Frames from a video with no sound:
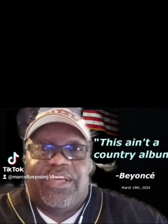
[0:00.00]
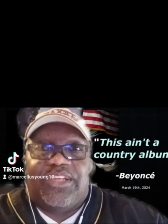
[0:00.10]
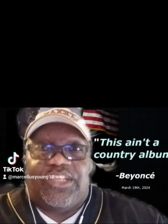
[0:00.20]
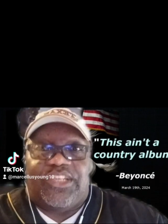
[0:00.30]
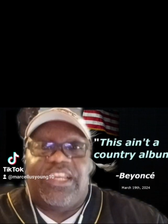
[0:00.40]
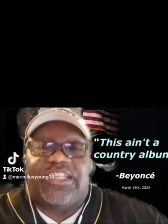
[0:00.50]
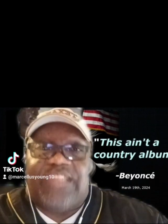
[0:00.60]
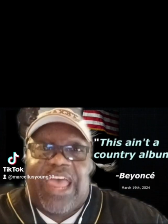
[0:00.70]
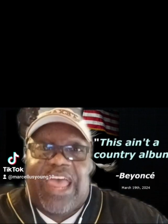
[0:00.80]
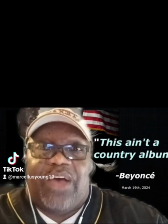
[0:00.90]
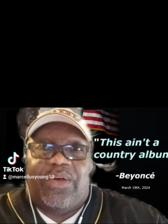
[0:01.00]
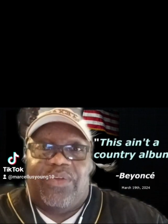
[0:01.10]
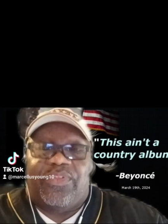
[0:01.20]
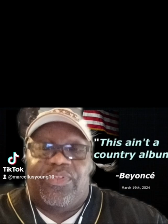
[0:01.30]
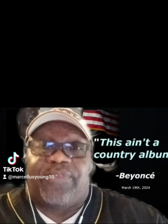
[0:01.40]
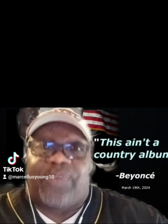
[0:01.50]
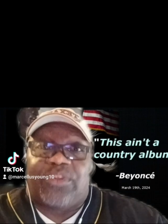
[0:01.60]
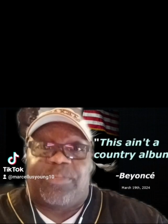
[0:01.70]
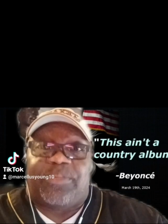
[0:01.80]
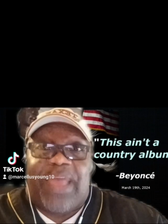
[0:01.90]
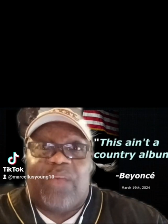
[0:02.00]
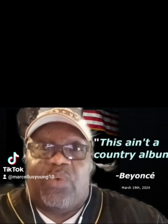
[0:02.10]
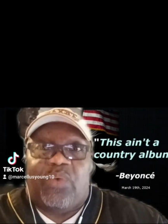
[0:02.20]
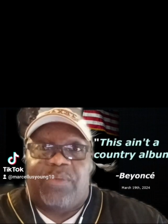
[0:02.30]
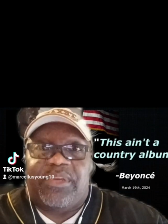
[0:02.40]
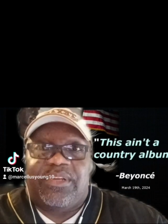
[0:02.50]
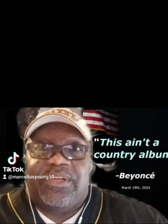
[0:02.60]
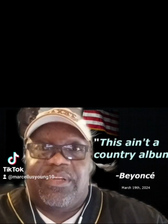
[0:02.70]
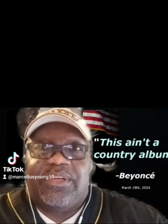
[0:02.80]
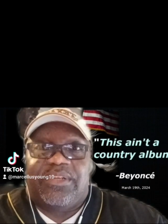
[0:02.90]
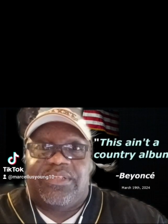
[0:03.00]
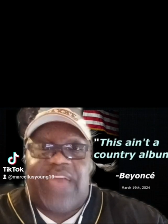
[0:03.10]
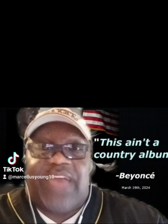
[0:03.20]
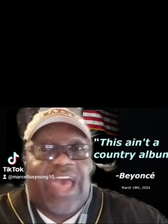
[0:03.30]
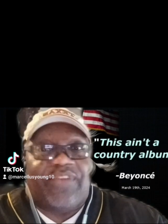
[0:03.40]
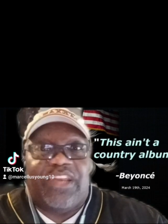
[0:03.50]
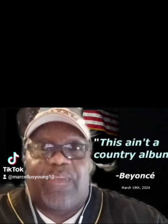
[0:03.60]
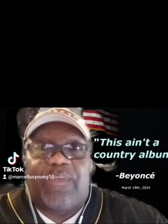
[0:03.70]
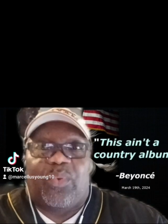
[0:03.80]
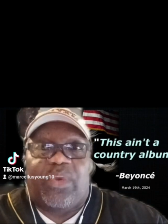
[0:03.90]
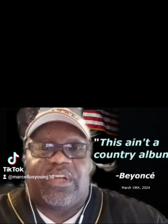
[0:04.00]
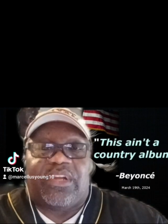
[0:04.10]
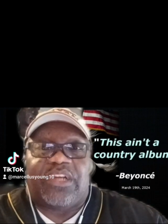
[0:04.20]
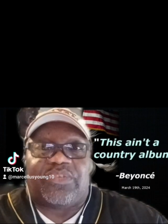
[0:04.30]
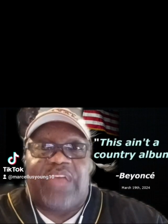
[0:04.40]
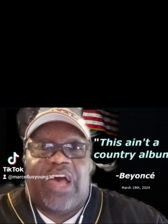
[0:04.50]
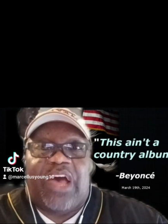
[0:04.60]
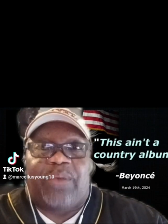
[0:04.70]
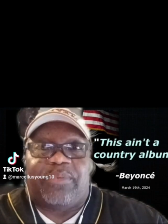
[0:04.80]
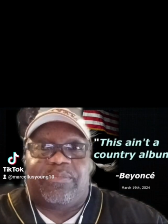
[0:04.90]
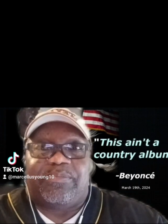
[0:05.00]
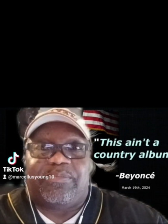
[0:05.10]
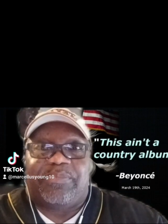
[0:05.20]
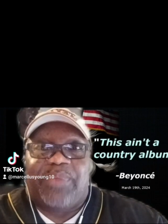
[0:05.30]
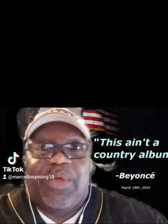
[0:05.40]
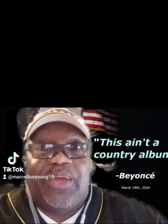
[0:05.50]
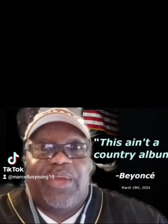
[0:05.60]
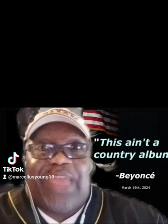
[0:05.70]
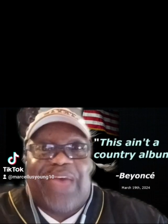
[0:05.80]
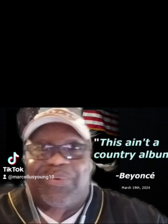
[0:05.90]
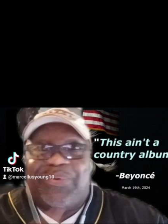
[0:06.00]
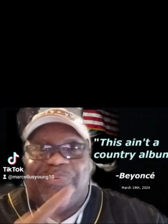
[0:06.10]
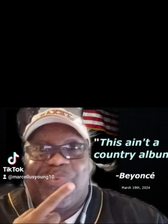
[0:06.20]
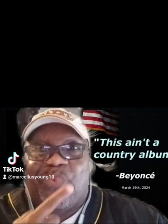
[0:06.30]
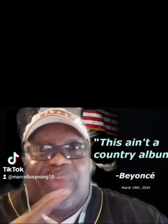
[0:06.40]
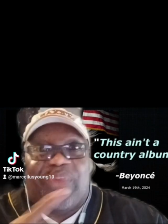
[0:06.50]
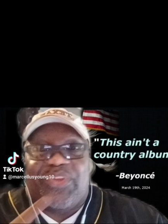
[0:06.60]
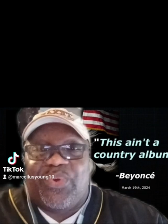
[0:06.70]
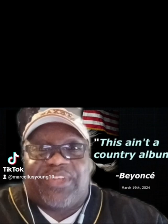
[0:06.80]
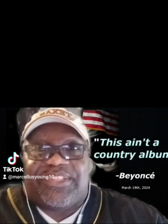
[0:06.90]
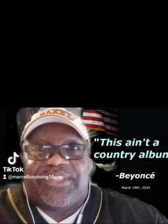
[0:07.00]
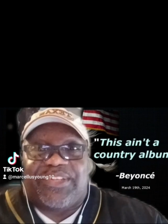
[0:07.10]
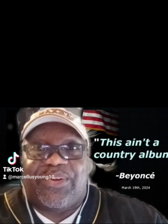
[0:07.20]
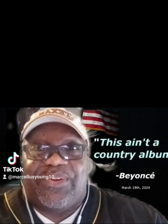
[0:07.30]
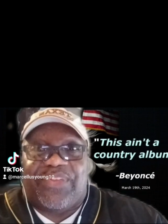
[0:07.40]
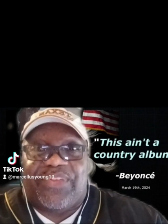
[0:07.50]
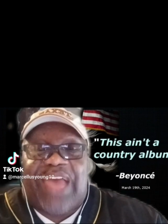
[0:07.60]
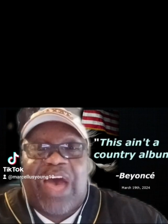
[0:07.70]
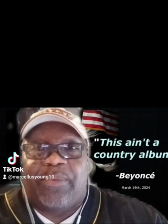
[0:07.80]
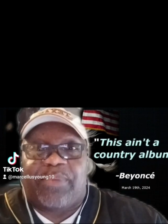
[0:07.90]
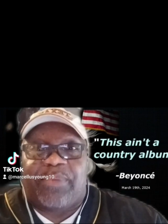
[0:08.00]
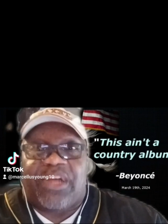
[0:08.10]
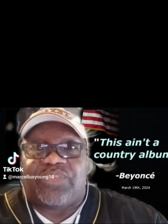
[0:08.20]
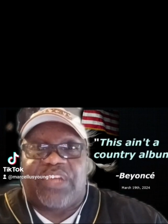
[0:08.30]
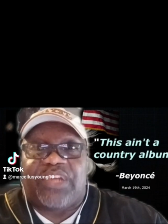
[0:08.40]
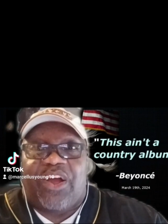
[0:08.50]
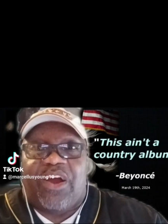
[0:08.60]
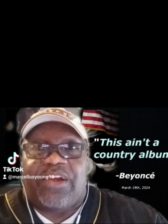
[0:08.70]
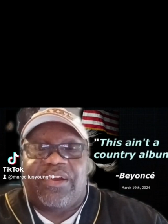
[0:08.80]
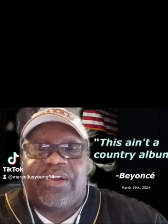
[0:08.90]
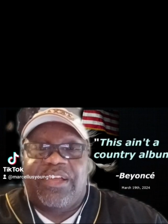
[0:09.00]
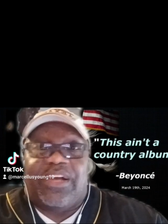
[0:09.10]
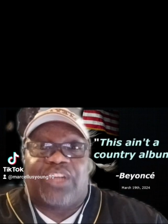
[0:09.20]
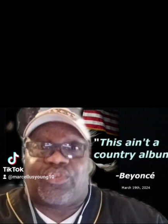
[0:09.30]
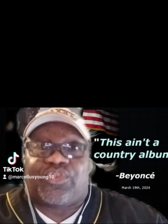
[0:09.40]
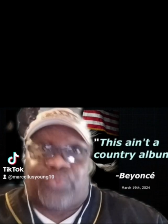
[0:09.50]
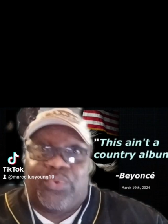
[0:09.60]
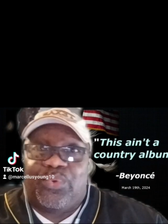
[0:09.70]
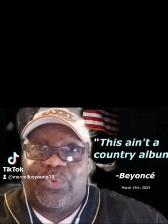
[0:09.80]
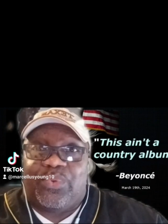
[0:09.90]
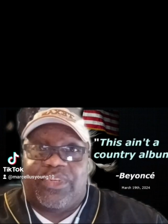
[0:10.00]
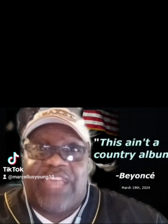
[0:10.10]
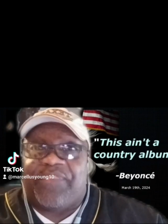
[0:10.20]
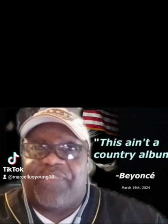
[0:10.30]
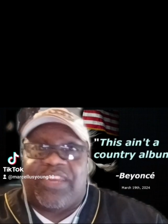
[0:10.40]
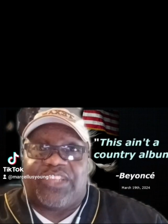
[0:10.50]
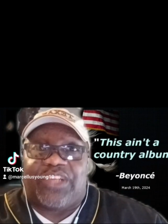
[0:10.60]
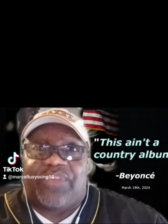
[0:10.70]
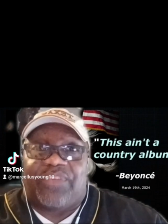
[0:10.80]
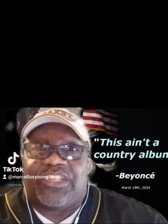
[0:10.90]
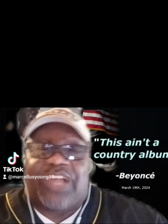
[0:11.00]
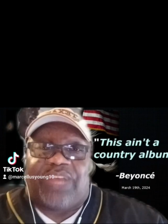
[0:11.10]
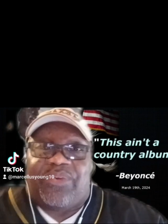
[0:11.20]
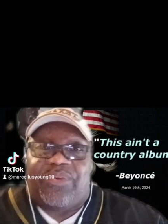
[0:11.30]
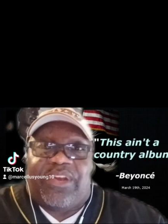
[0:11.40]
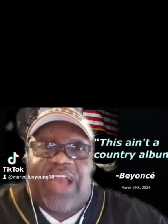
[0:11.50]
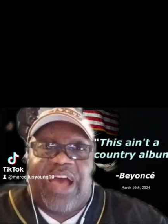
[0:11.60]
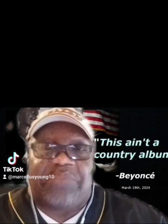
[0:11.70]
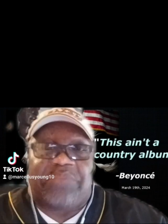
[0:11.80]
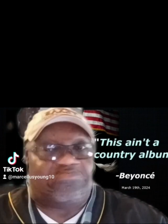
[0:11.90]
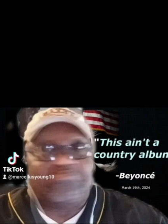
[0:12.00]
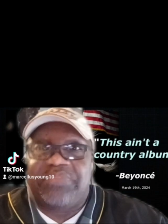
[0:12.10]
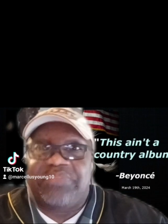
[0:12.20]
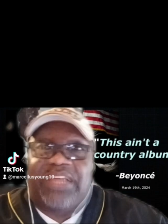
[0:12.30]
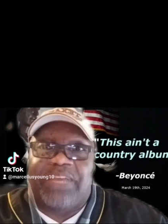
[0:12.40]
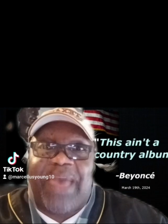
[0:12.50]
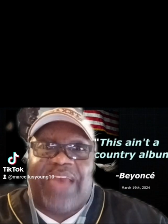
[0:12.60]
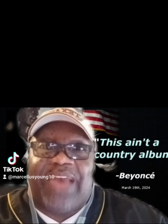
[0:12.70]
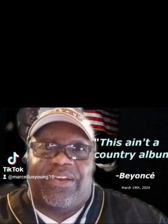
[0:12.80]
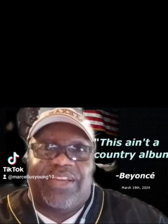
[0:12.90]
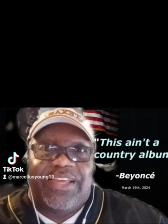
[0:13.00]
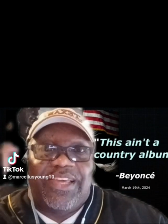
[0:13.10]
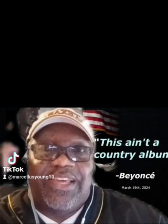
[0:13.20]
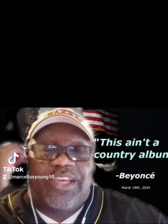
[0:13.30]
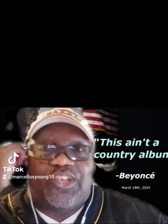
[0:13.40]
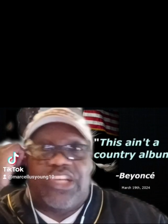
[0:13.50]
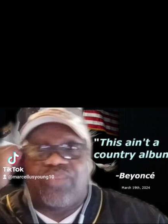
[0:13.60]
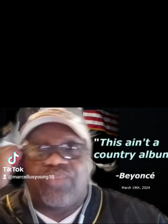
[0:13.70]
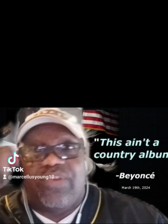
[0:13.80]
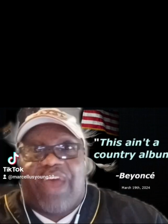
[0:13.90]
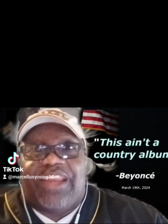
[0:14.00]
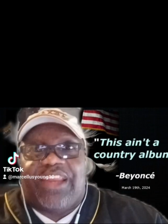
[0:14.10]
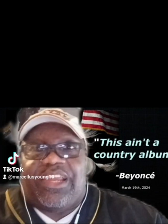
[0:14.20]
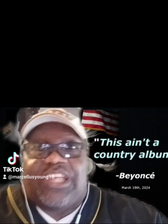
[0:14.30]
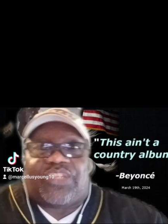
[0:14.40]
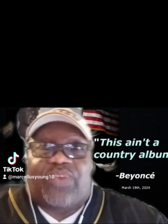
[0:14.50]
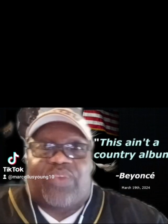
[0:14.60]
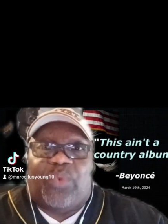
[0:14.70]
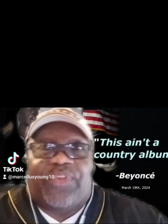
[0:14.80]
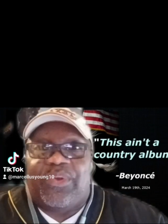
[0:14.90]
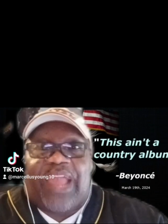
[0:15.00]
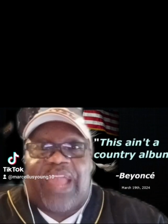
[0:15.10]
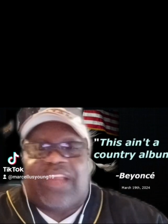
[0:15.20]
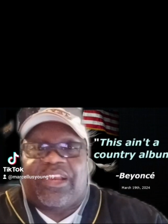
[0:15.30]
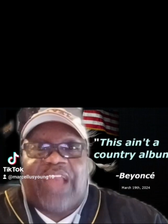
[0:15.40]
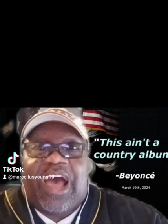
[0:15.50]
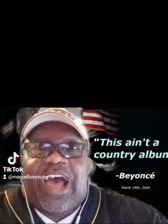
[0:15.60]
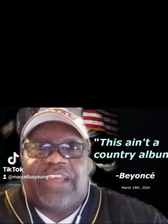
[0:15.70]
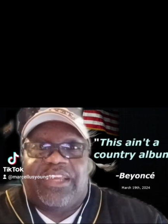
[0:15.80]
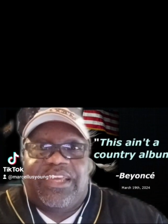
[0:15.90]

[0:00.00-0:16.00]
She is now the first black woman to have a number one country album. Now, whether you consider the album Country Carter a true definition of the genre or not, doesn't matter. She's rewriting history, whether you like it or not.